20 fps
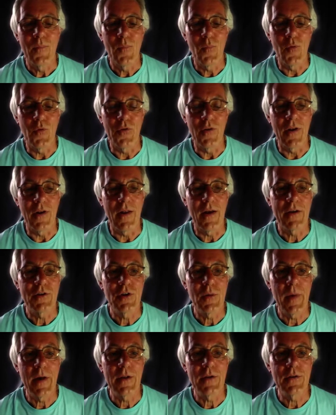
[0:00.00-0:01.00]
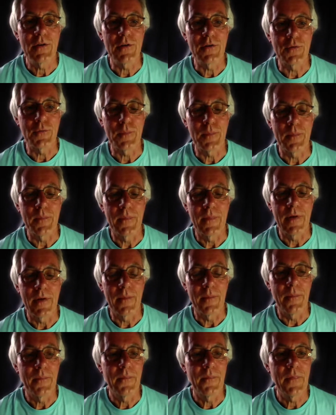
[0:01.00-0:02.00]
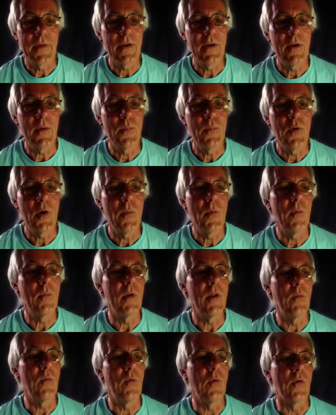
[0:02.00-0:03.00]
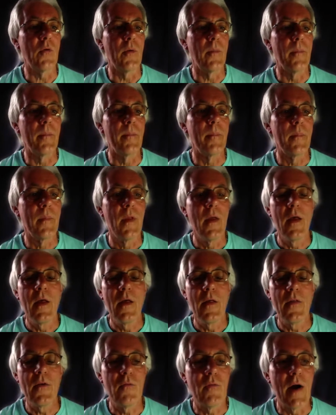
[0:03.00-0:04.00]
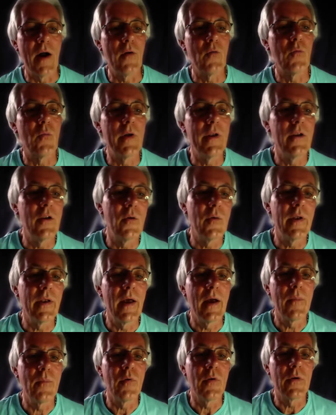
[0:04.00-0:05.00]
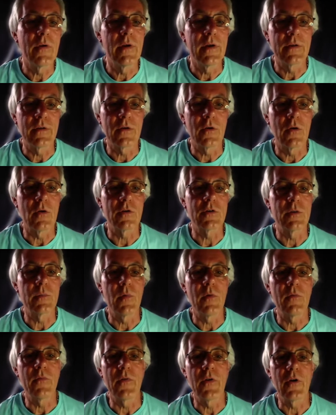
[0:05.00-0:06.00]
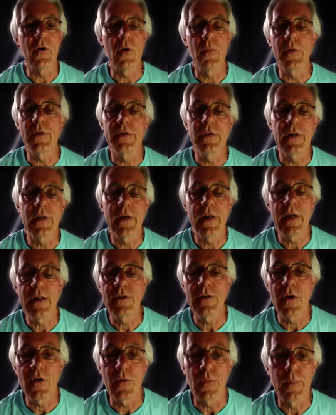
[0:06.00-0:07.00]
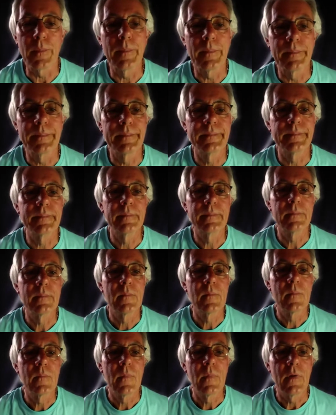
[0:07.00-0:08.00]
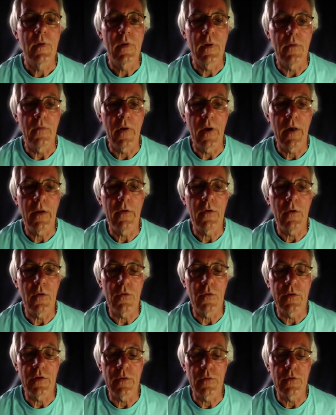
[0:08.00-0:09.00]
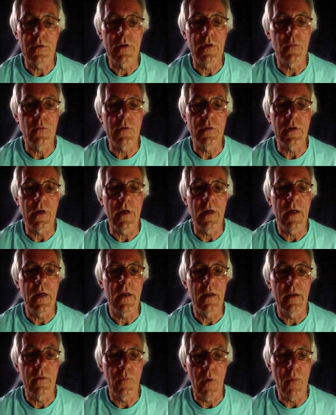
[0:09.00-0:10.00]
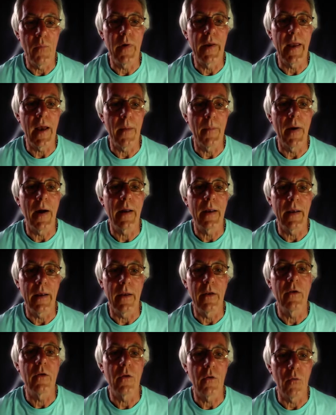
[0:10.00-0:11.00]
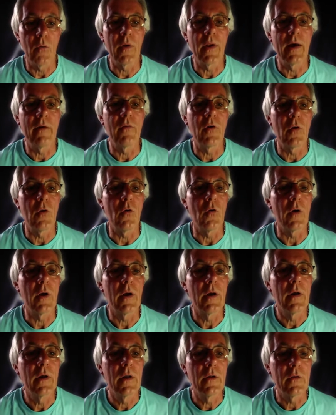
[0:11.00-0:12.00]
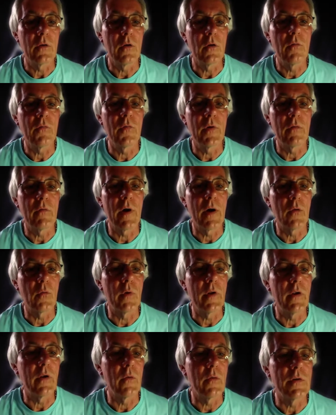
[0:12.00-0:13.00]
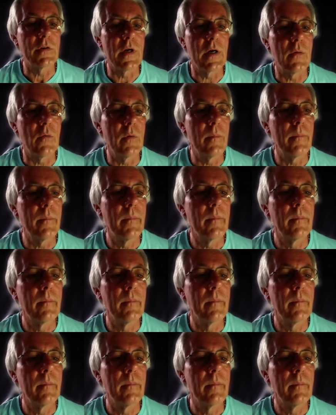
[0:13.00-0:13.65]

would you like some answers? I think you probably would. The round window in Hebron is, of course, above the cupboards in Kids' Zone. If you hadn't noticed it was there, when we get back in, go and have a look. It's a lovely round window, is that one.